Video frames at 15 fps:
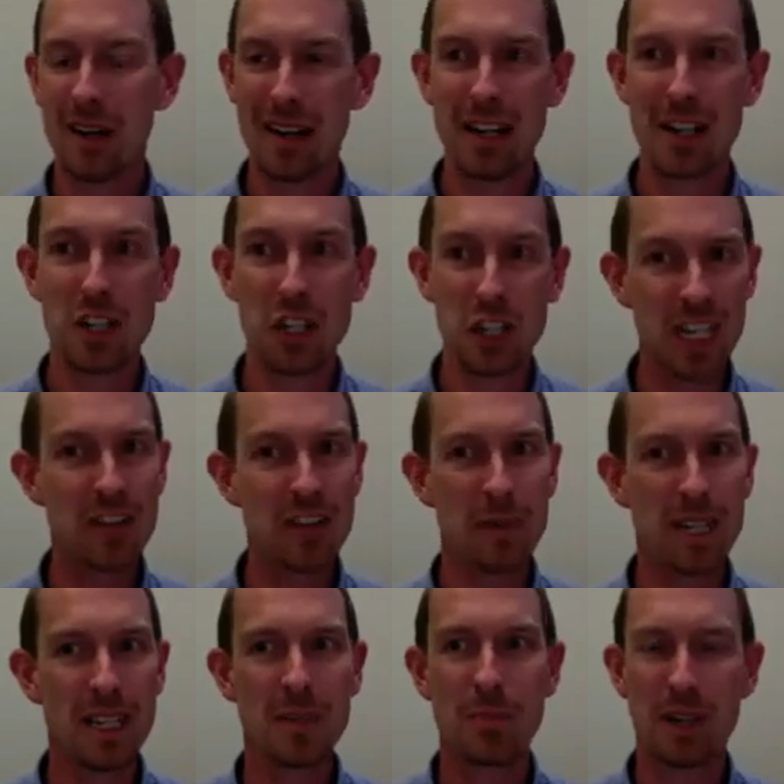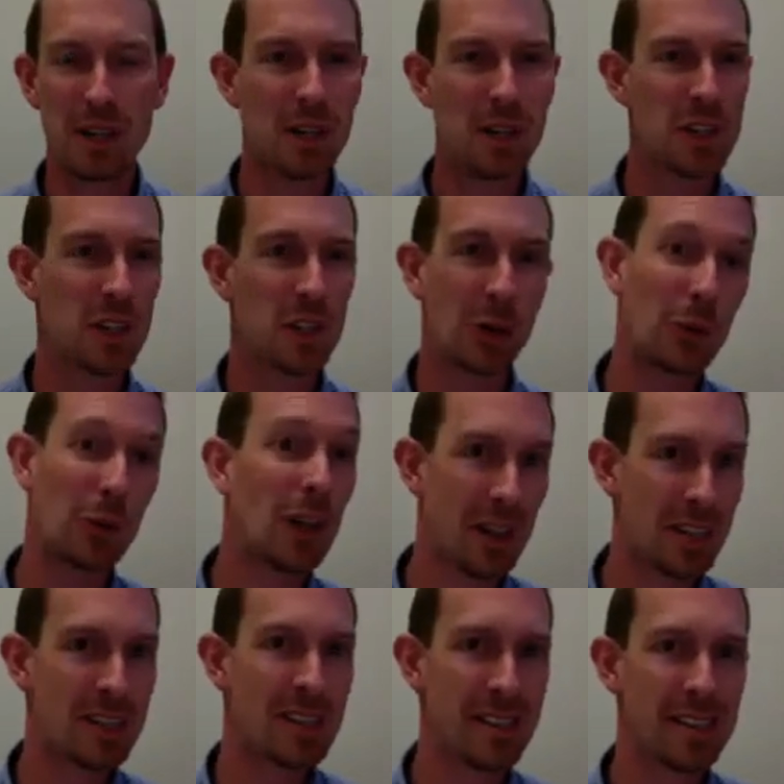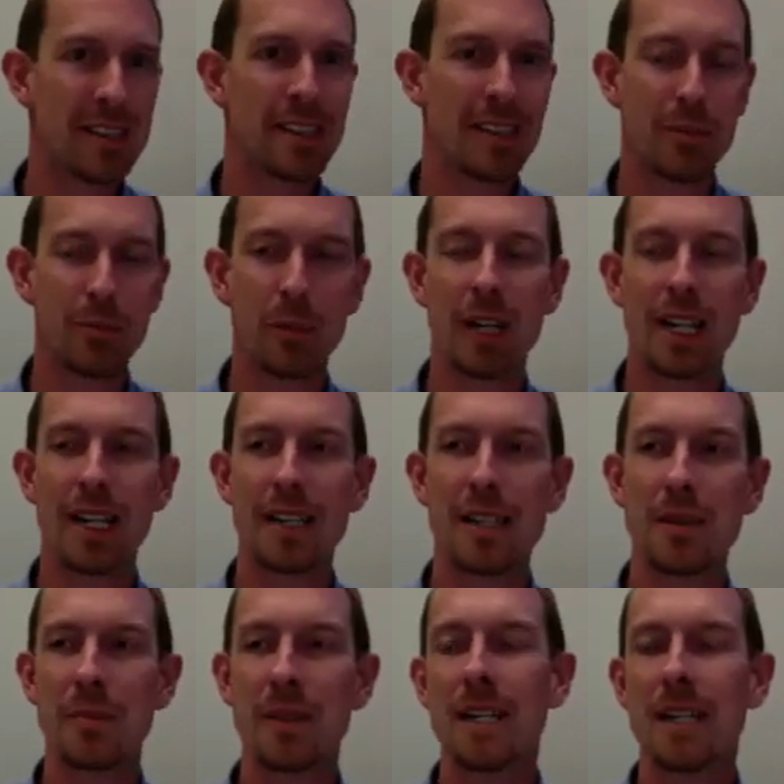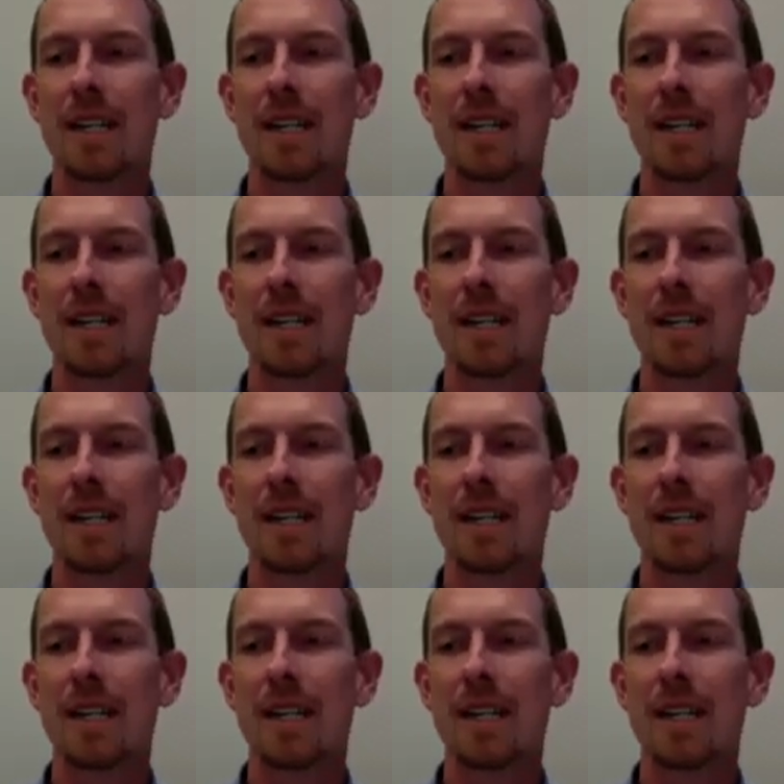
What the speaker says: achievement, but also loss in some ways.